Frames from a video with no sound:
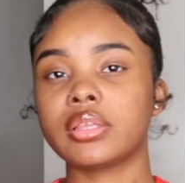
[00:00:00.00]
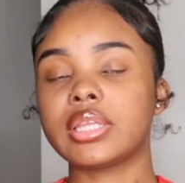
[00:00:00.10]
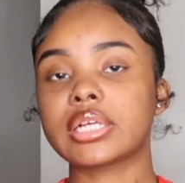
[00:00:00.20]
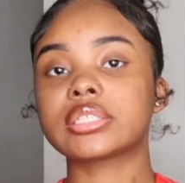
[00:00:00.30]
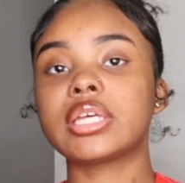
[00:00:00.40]

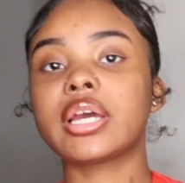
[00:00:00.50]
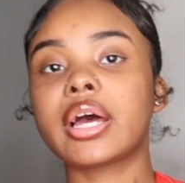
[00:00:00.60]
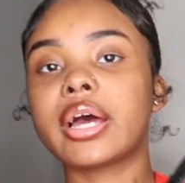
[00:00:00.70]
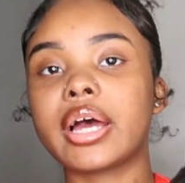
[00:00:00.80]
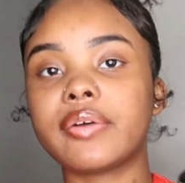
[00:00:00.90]
next thing
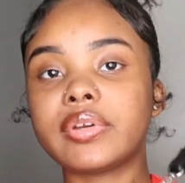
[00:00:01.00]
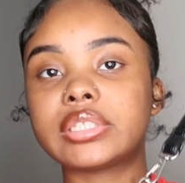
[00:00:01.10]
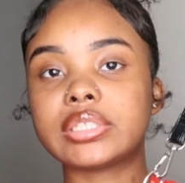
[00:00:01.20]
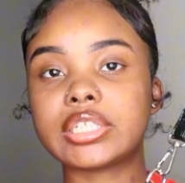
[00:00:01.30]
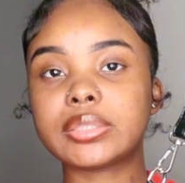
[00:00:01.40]
i have
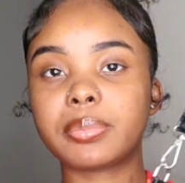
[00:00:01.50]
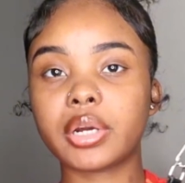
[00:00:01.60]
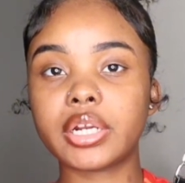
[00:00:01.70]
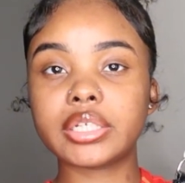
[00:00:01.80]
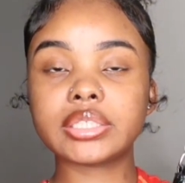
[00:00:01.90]
is this
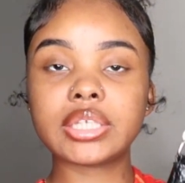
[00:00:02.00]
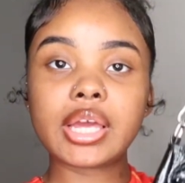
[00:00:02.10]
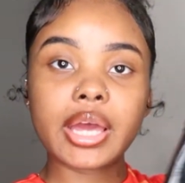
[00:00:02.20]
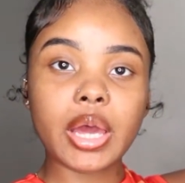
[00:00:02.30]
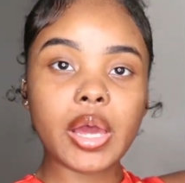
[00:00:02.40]
purse
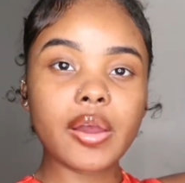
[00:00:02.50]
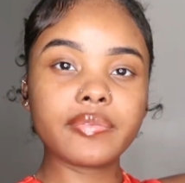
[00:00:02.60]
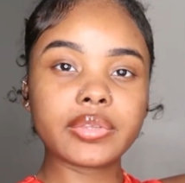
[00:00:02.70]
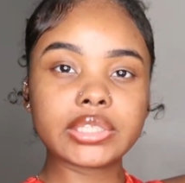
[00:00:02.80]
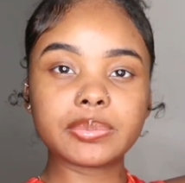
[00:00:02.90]
i
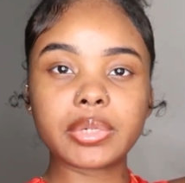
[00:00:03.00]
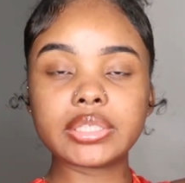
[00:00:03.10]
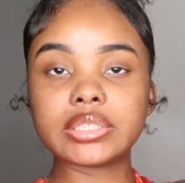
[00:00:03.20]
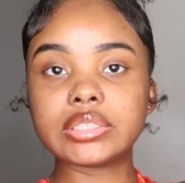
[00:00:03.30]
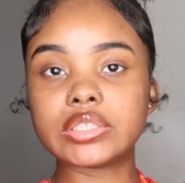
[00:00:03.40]
have this
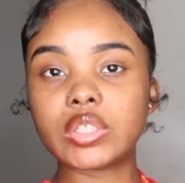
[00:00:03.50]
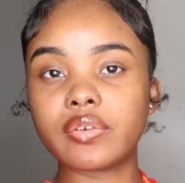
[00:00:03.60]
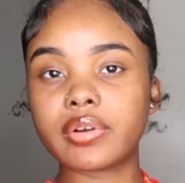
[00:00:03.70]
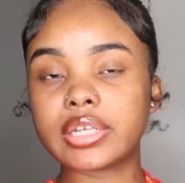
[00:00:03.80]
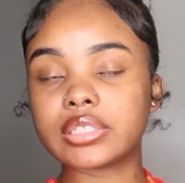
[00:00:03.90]
purse in
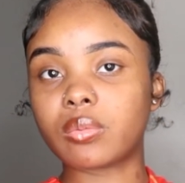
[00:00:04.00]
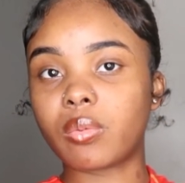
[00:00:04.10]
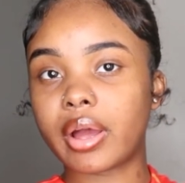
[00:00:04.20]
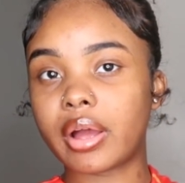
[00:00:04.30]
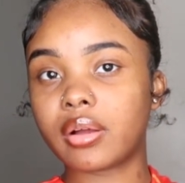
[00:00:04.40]
silver as
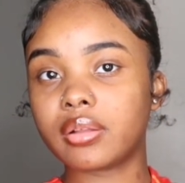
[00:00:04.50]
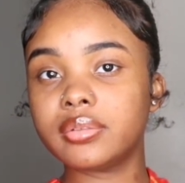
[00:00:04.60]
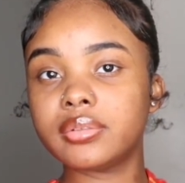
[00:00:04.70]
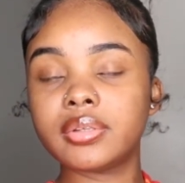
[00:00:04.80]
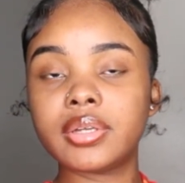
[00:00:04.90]
well
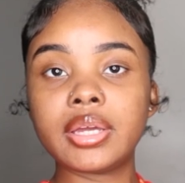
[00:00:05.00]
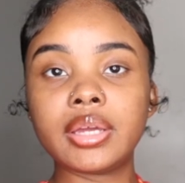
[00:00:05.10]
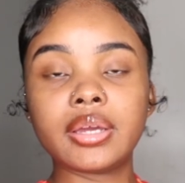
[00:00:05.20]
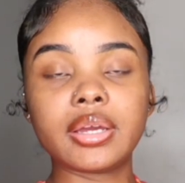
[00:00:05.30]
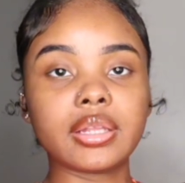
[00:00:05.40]

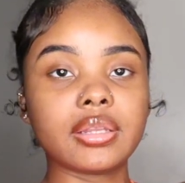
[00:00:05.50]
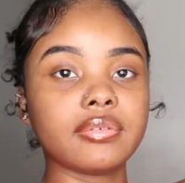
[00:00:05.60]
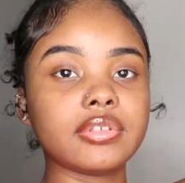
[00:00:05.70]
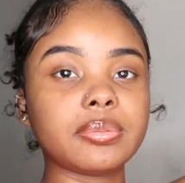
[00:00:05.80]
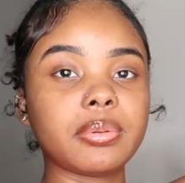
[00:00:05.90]
i
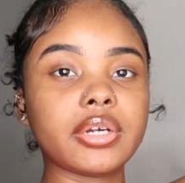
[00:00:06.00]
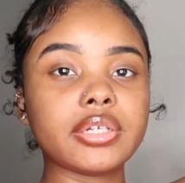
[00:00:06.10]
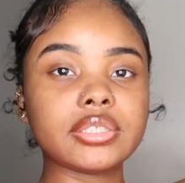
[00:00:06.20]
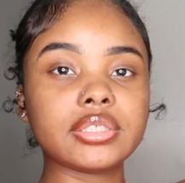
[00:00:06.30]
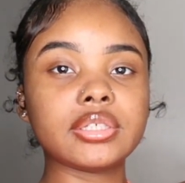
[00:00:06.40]
love this
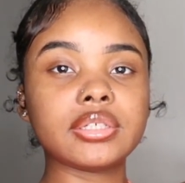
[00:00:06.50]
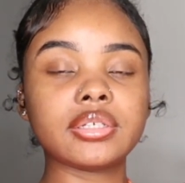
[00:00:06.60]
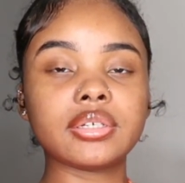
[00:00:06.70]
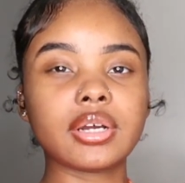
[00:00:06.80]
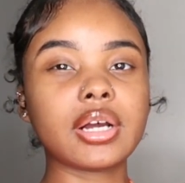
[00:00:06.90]
purse
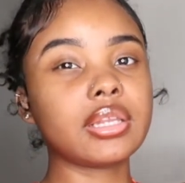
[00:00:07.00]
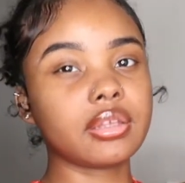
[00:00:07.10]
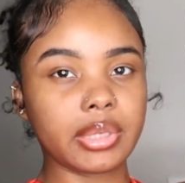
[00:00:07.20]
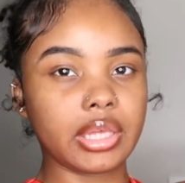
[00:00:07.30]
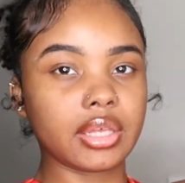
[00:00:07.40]
a
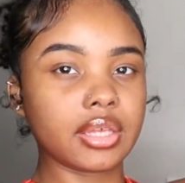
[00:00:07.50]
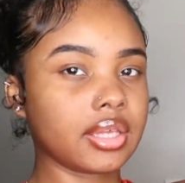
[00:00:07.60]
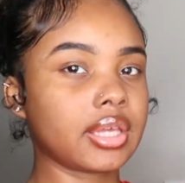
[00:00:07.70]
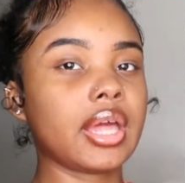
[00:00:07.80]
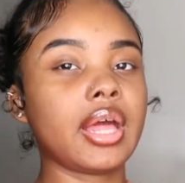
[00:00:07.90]
little bit
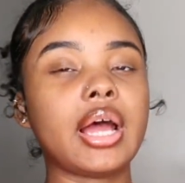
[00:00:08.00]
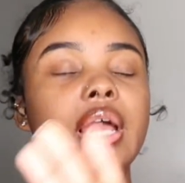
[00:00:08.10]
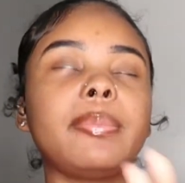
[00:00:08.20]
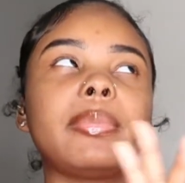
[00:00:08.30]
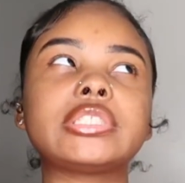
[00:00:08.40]
i
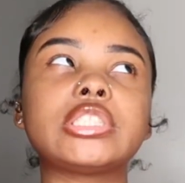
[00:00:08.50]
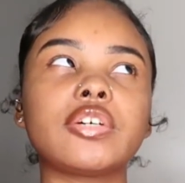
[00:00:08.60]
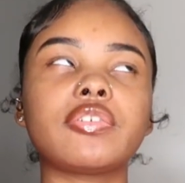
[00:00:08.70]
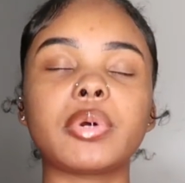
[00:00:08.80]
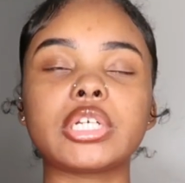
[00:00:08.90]
like my
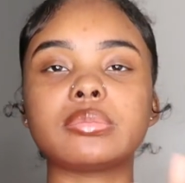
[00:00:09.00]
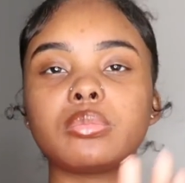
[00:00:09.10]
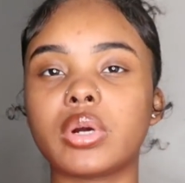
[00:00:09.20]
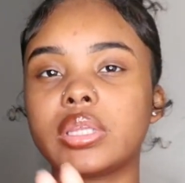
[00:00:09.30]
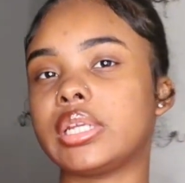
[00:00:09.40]
silver purse
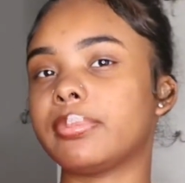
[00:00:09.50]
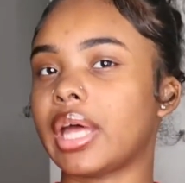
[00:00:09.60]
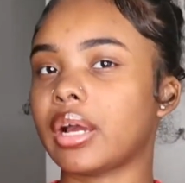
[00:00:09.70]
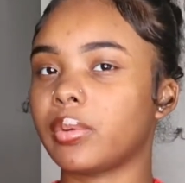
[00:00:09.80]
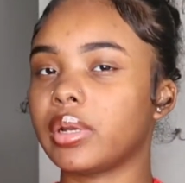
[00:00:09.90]
more than the
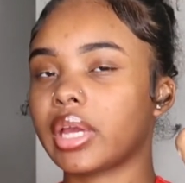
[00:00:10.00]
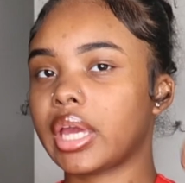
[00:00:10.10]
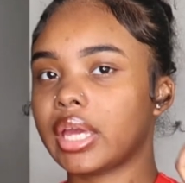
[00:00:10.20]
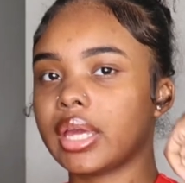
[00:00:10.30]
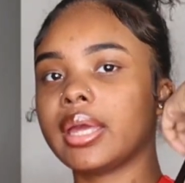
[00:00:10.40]
black one
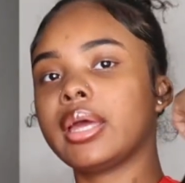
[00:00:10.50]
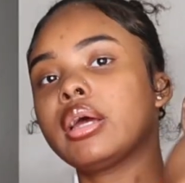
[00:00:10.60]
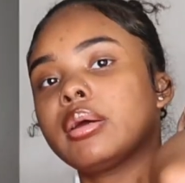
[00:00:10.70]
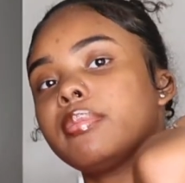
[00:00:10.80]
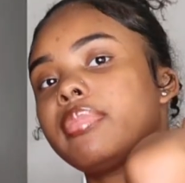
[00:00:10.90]
okay
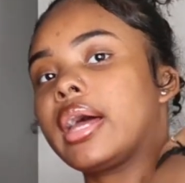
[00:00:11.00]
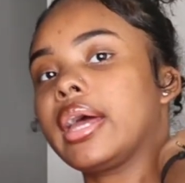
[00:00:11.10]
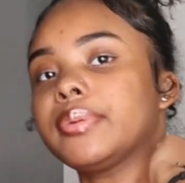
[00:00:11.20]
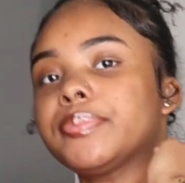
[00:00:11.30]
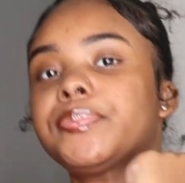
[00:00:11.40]
but